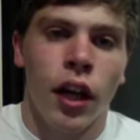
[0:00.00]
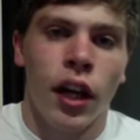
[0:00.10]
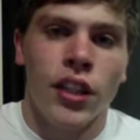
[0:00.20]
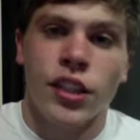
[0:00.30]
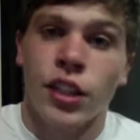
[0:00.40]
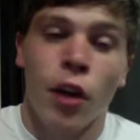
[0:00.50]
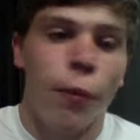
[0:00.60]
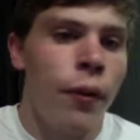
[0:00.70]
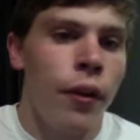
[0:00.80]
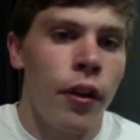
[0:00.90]

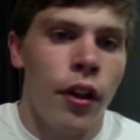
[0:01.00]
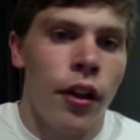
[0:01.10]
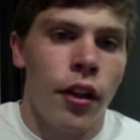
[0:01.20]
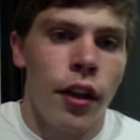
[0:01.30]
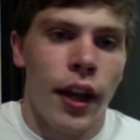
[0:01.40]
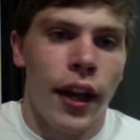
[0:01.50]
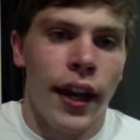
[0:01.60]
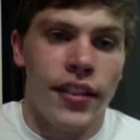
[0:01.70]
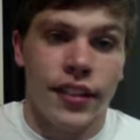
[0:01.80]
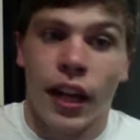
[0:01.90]
scope. It
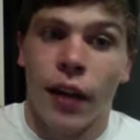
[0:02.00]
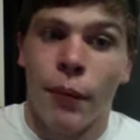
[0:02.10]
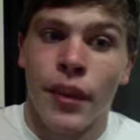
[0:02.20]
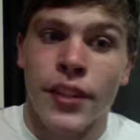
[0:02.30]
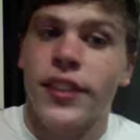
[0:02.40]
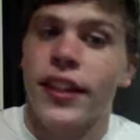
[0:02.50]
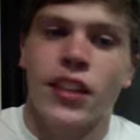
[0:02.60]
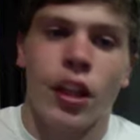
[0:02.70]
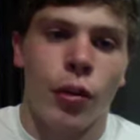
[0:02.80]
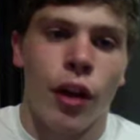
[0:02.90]
has a compass,
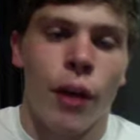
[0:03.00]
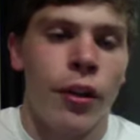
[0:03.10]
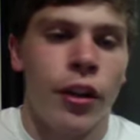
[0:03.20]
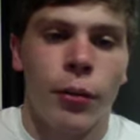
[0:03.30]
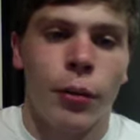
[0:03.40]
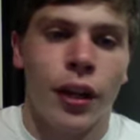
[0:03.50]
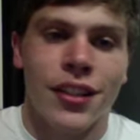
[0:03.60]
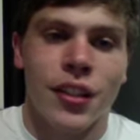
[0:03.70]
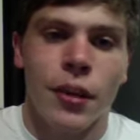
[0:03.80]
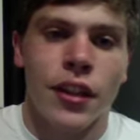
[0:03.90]
accelerometer,
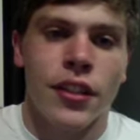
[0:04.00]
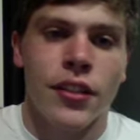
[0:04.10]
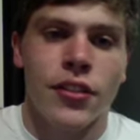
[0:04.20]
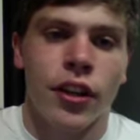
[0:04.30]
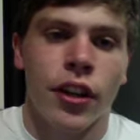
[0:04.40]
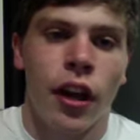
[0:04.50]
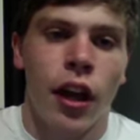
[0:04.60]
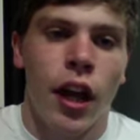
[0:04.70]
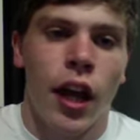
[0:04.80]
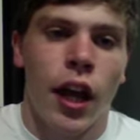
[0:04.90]
proximity sensor,
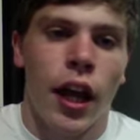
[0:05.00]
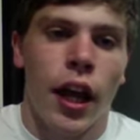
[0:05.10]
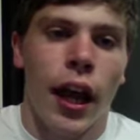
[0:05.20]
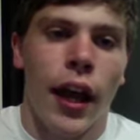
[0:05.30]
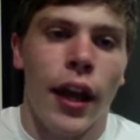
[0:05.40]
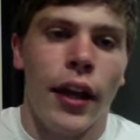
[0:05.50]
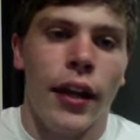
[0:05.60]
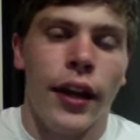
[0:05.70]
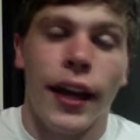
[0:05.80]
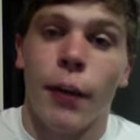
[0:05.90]

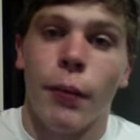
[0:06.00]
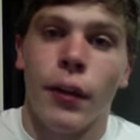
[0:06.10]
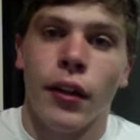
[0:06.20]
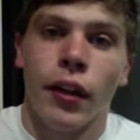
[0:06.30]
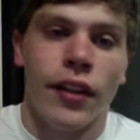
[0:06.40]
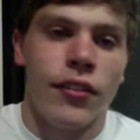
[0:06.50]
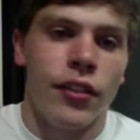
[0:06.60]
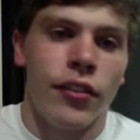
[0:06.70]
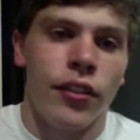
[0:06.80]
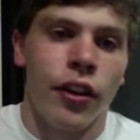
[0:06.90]
and ambient light
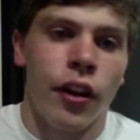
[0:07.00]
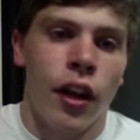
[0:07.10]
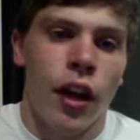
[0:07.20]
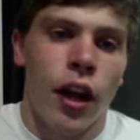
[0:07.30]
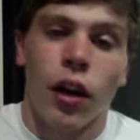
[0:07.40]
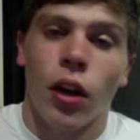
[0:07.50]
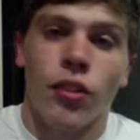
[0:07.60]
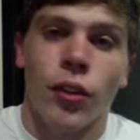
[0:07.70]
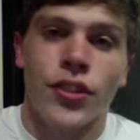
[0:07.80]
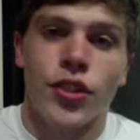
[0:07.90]
sensor, and it
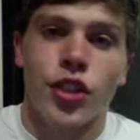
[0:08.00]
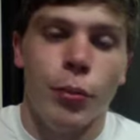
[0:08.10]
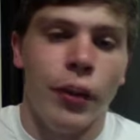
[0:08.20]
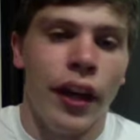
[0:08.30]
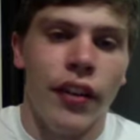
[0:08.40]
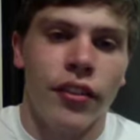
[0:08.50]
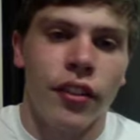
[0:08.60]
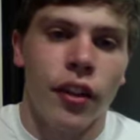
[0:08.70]
also has GPS.